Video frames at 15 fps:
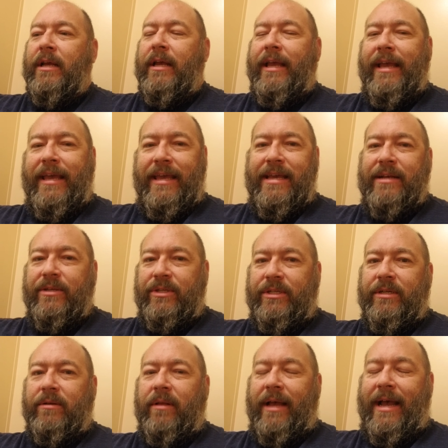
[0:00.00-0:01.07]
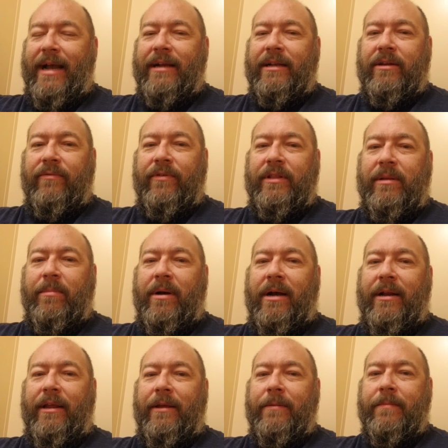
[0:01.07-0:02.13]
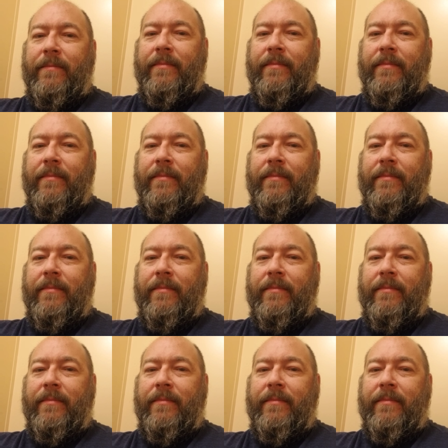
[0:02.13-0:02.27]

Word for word: He is still active in the body.